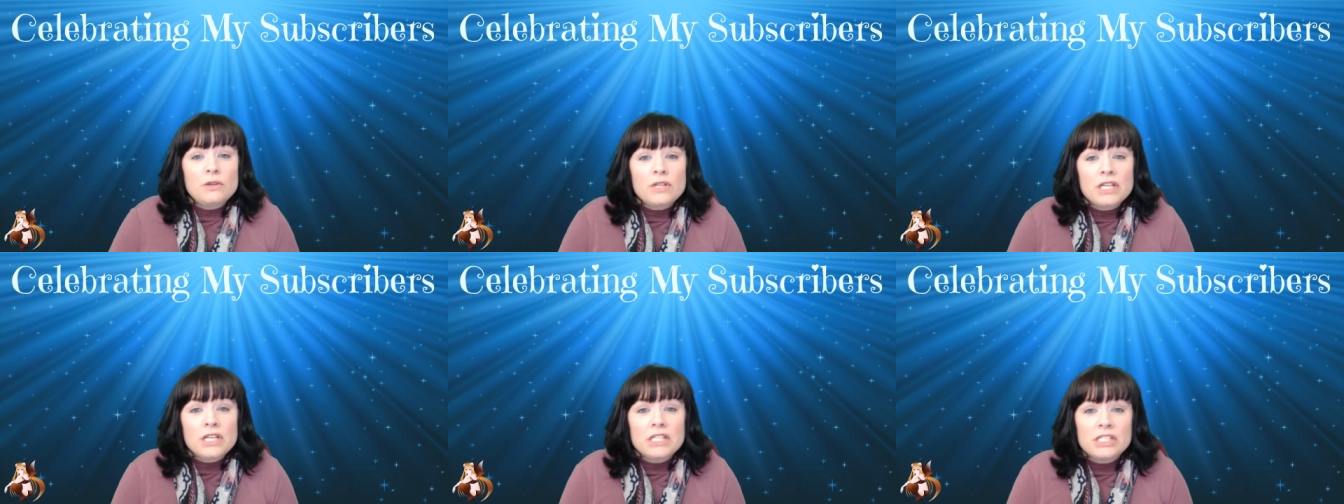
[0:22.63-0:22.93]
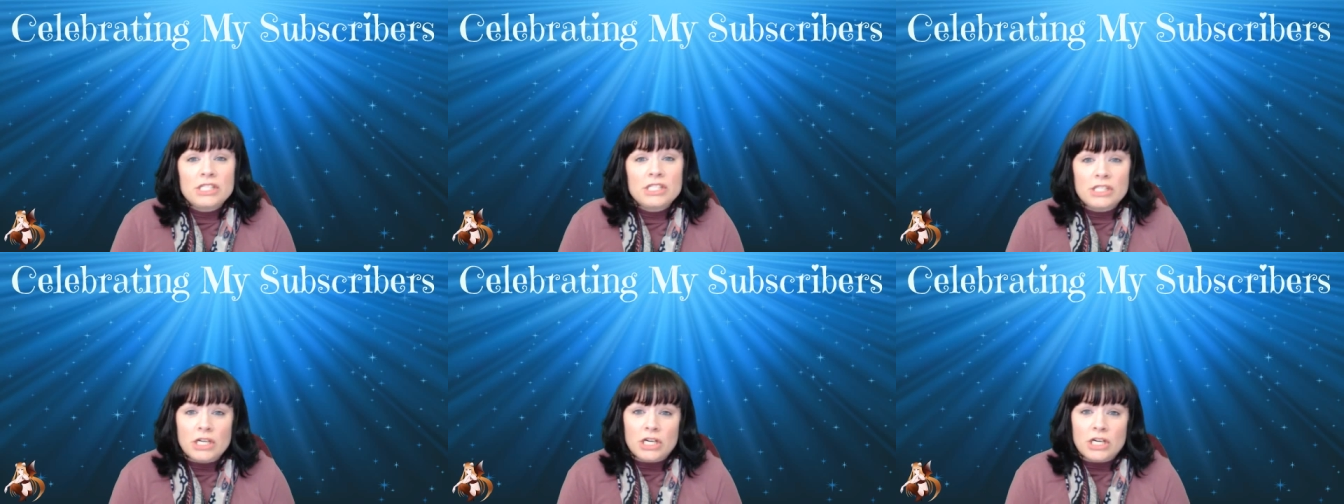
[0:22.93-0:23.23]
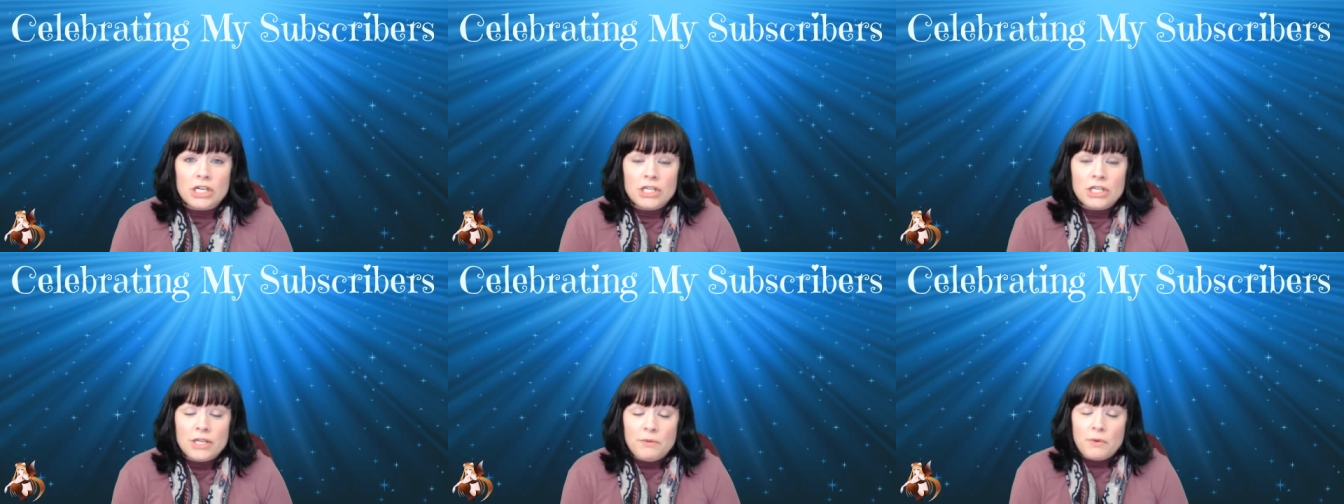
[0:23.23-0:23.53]

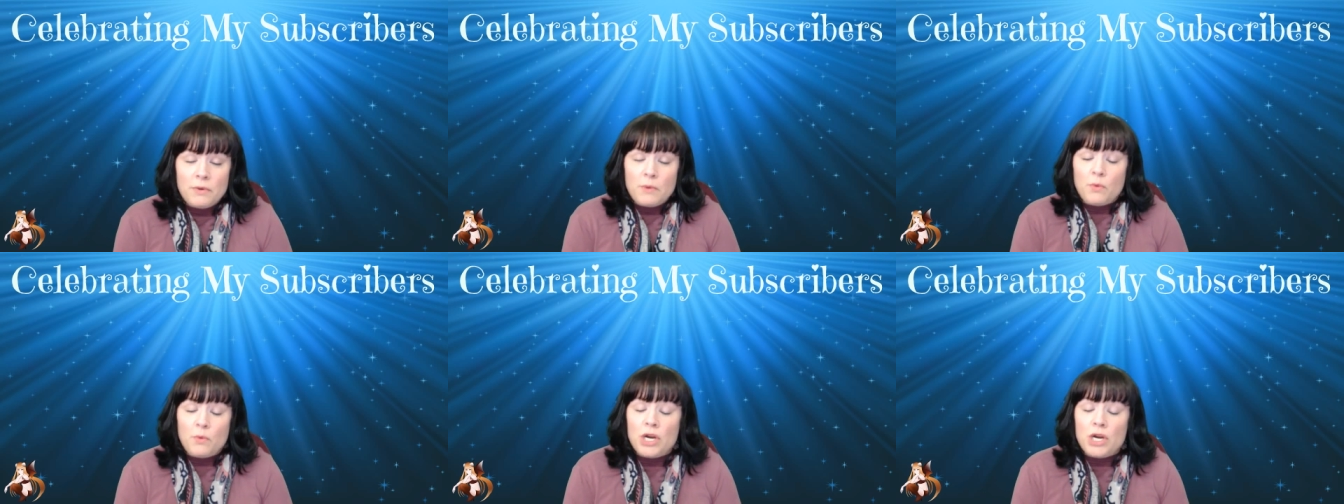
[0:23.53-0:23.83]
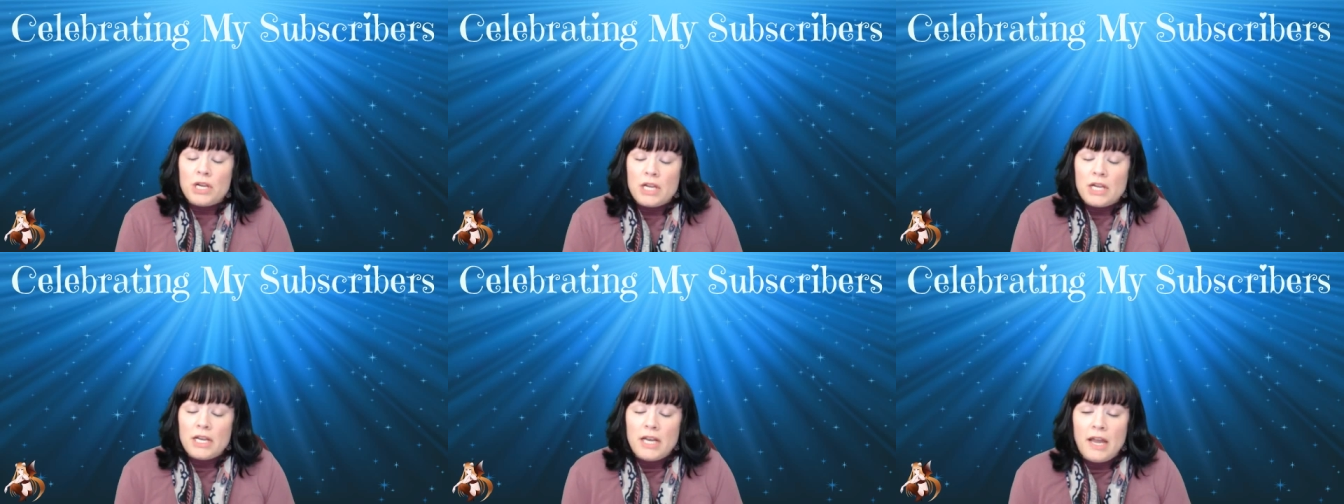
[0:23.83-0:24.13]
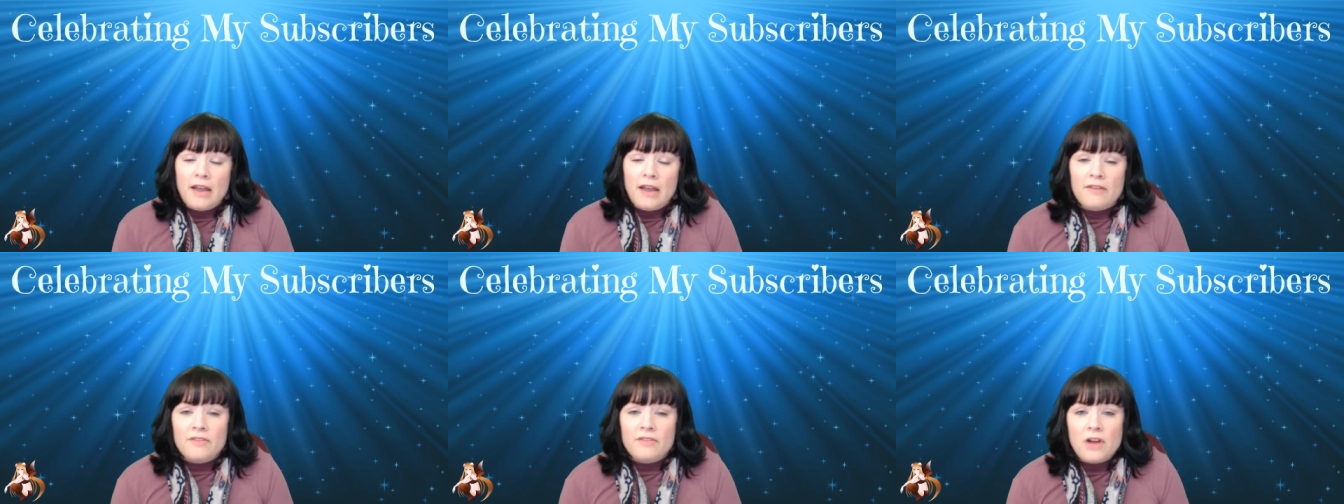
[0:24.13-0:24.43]
concerned that we weren't going to
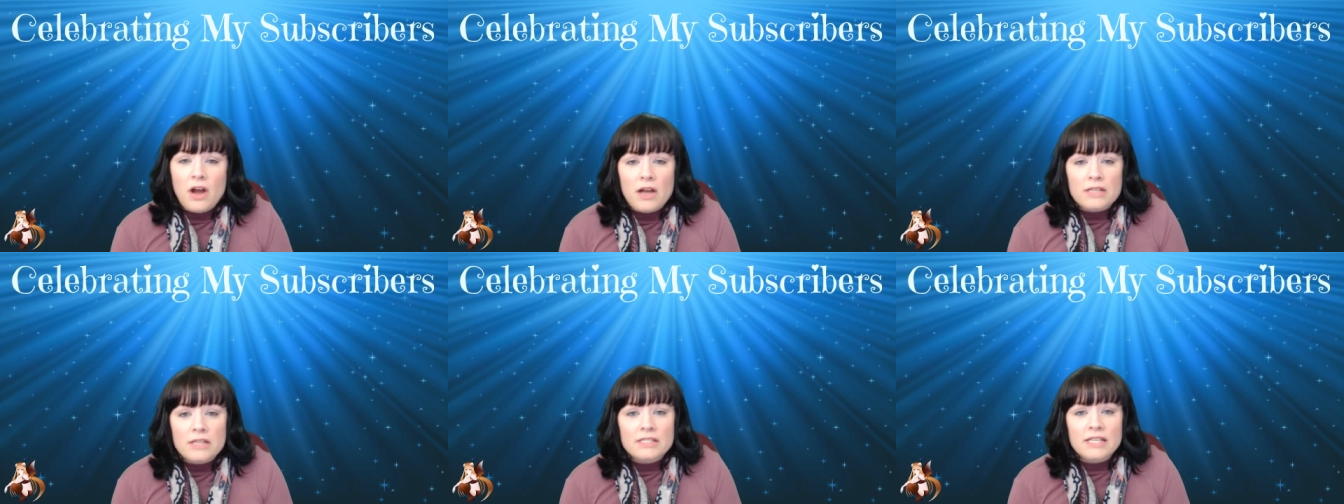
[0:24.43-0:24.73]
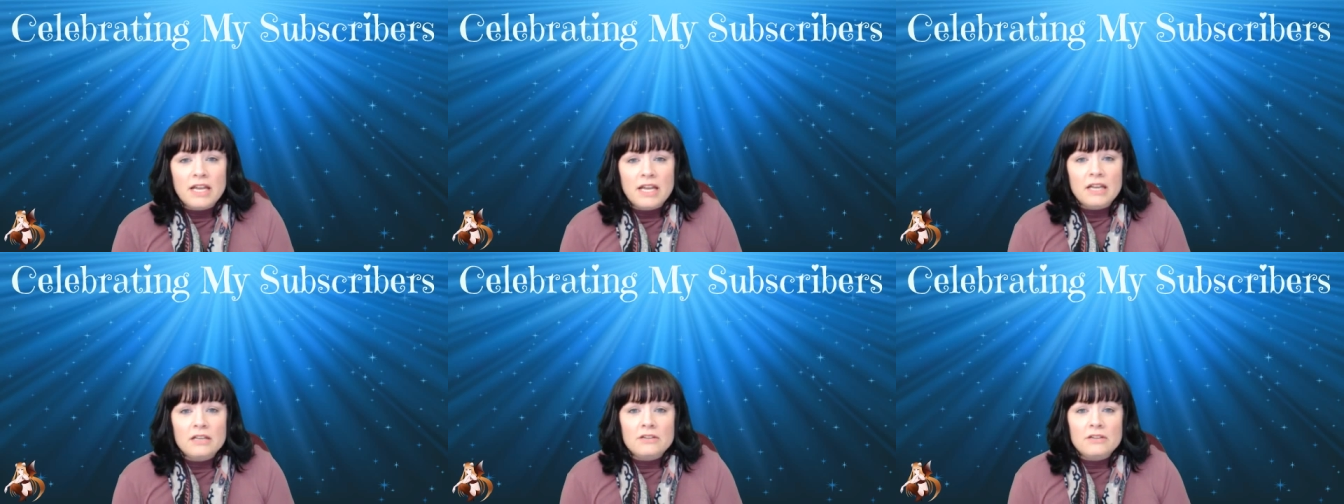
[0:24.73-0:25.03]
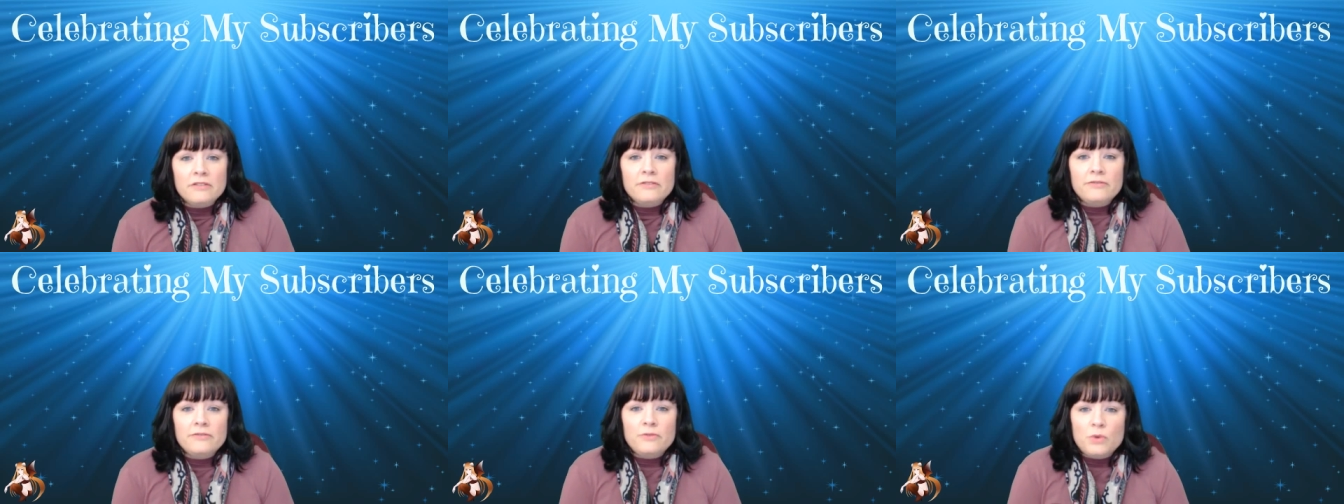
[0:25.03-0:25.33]
have content
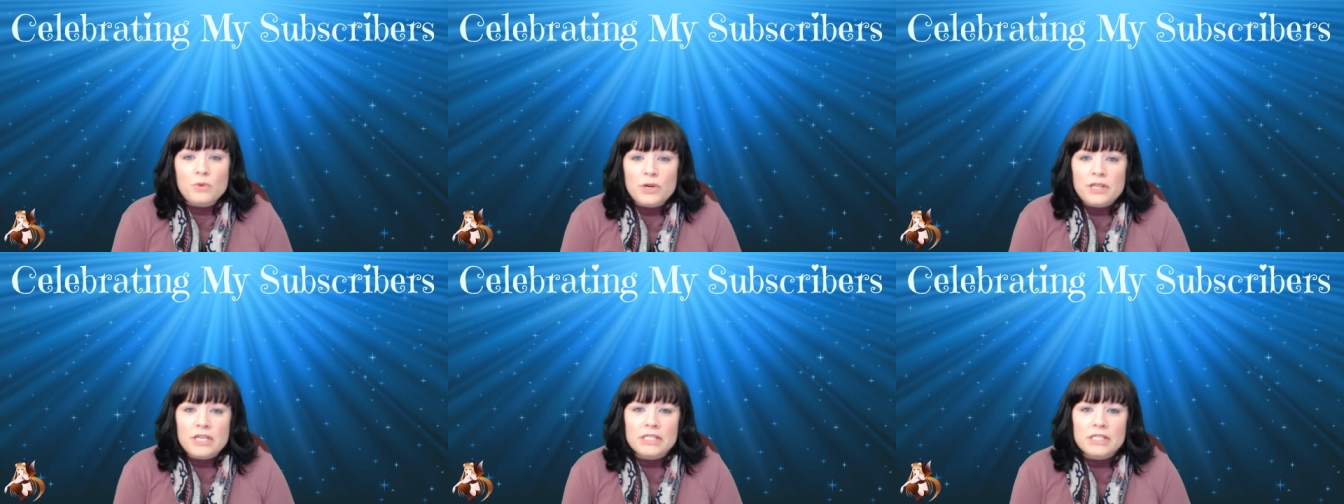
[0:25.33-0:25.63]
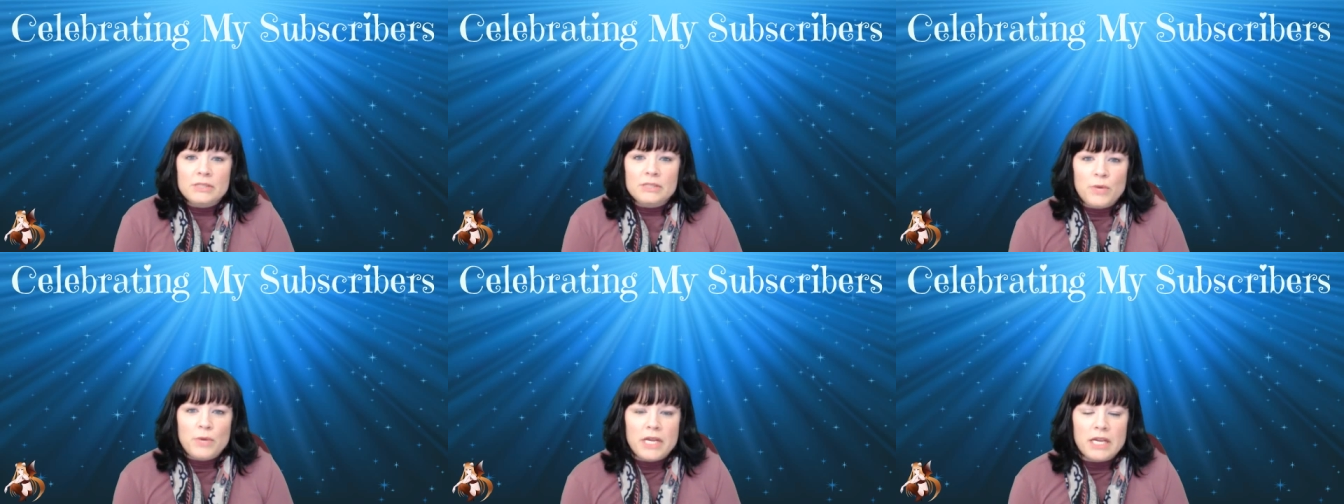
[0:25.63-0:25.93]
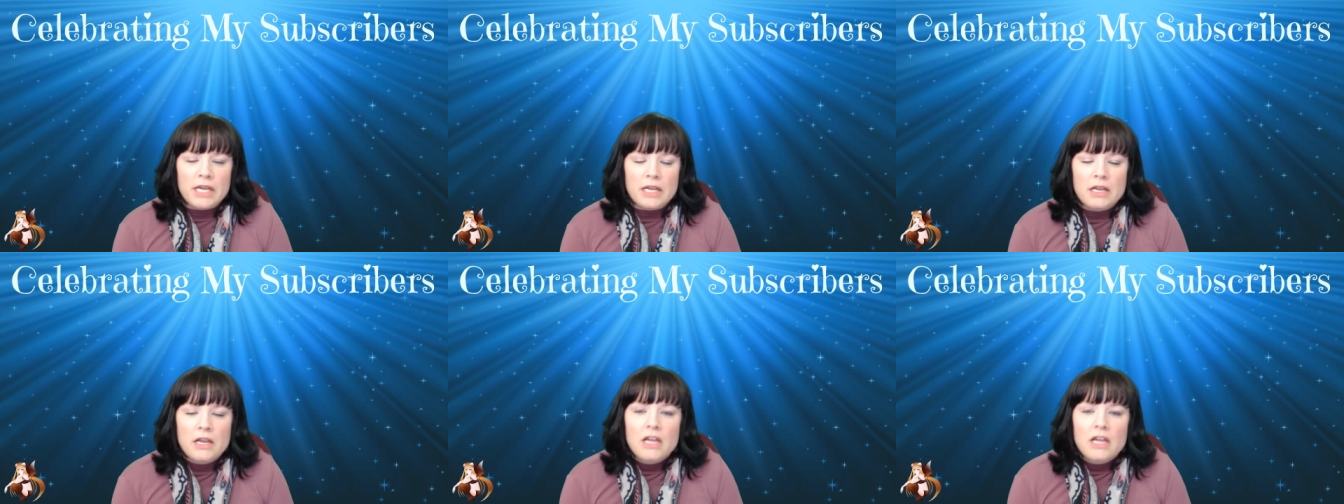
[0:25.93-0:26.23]
for this week.